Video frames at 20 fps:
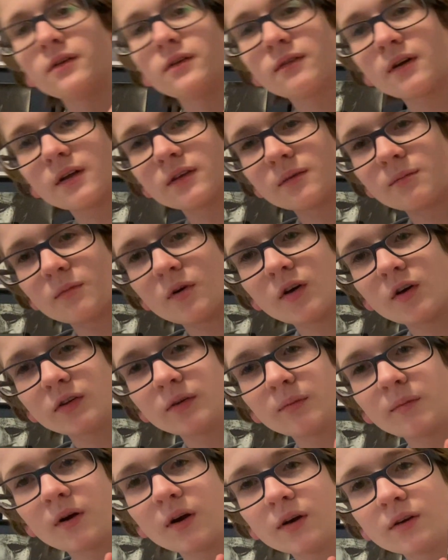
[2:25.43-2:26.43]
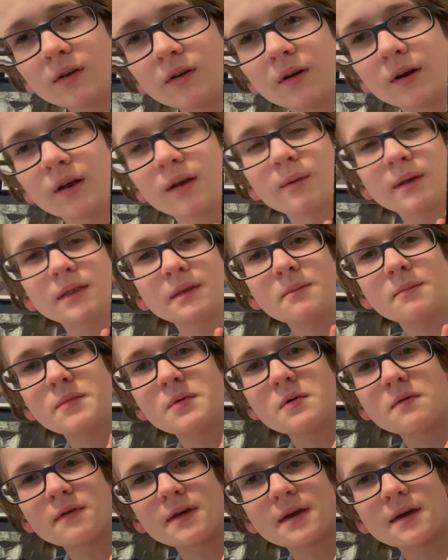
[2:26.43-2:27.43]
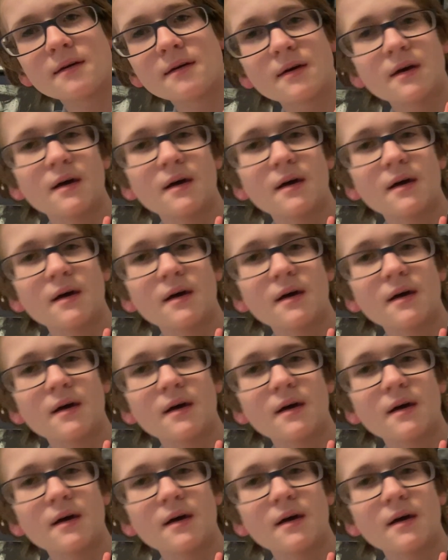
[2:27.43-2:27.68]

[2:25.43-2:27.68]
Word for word: you got some awesome art talking about the movie.